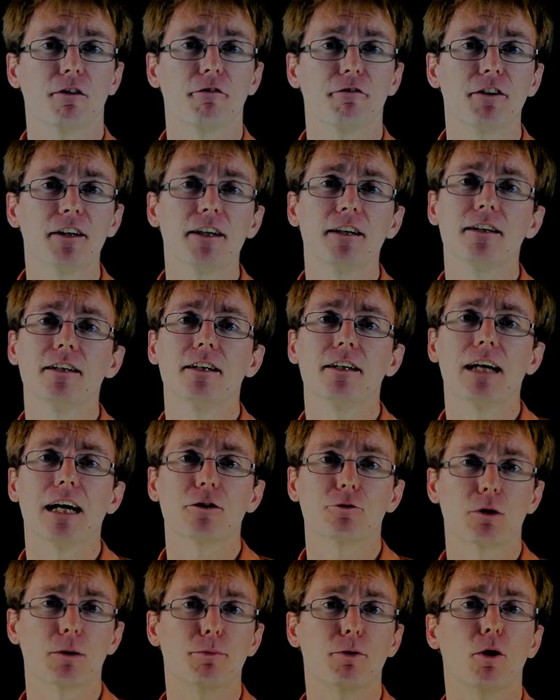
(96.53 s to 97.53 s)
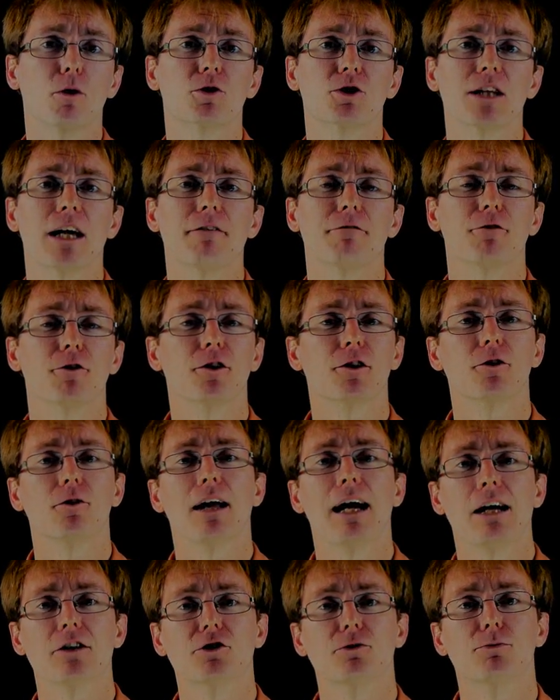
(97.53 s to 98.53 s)
infinity as we approach that vertical
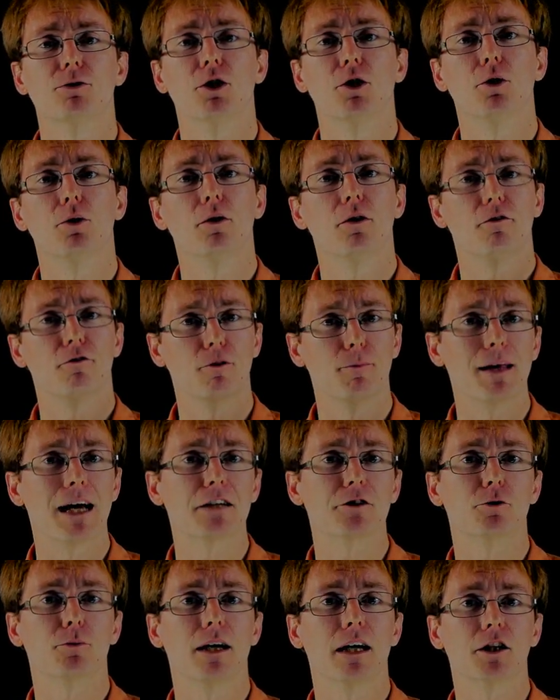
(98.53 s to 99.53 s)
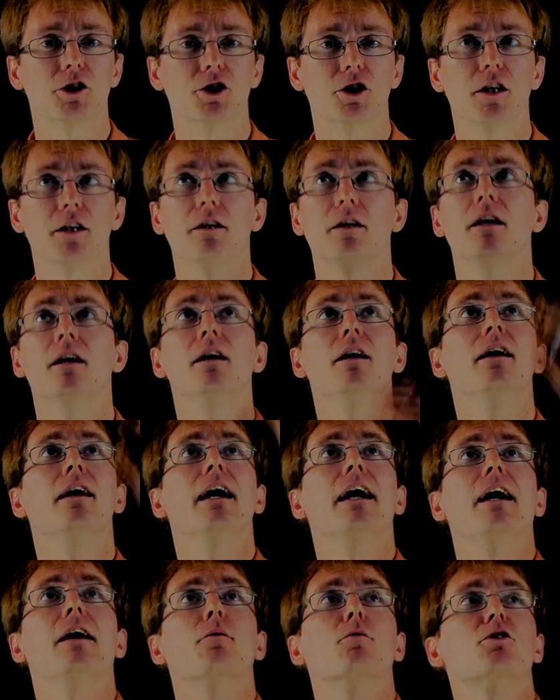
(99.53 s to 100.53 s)
asymptote from that direction,
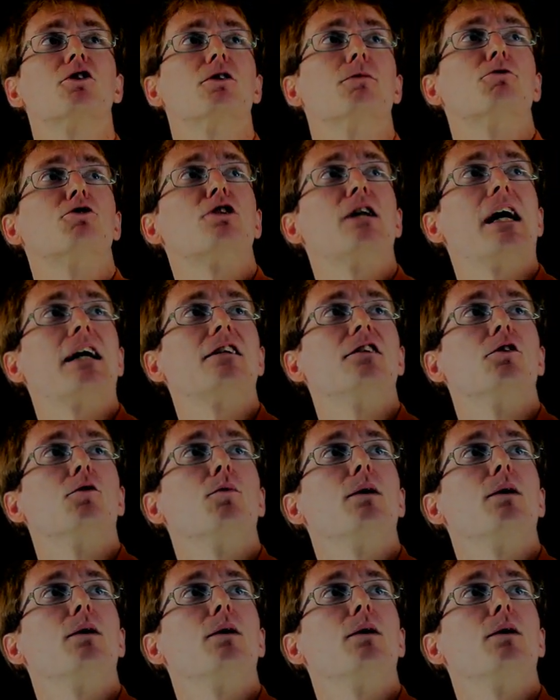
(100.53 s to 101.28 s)
and we're subtracting